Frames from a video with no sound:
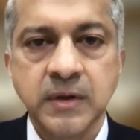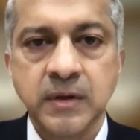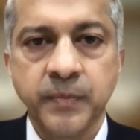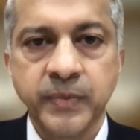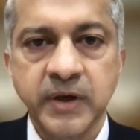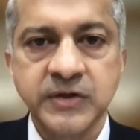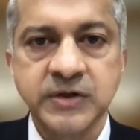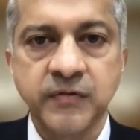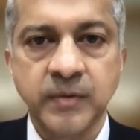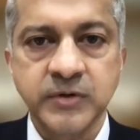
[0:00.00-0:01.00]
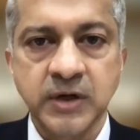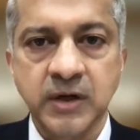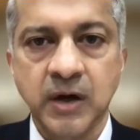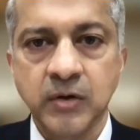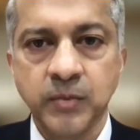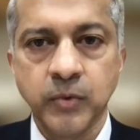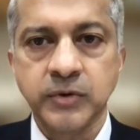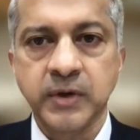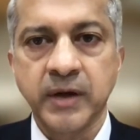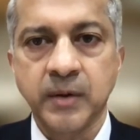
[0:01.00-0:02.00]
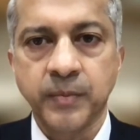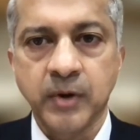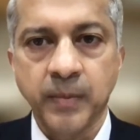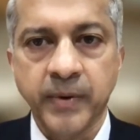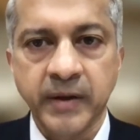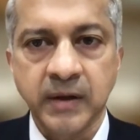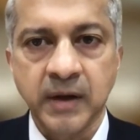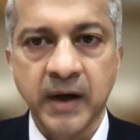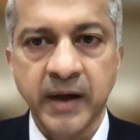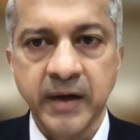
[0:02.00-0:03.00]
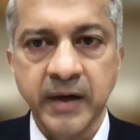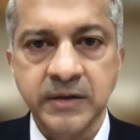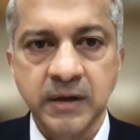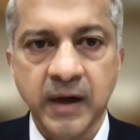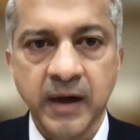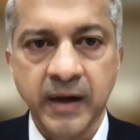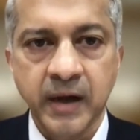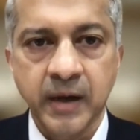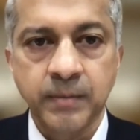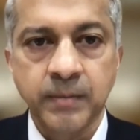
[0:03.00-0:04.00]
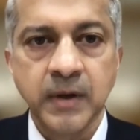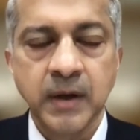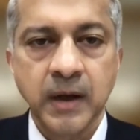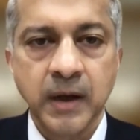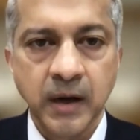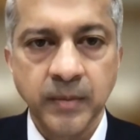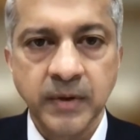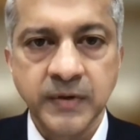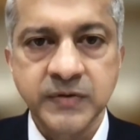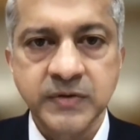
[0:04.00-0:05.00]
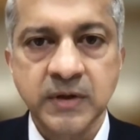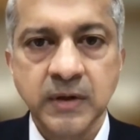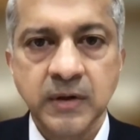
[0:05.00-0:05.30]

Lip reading: A PhD from Chicago Booth and a top-ranking IIT, IIM alumnus,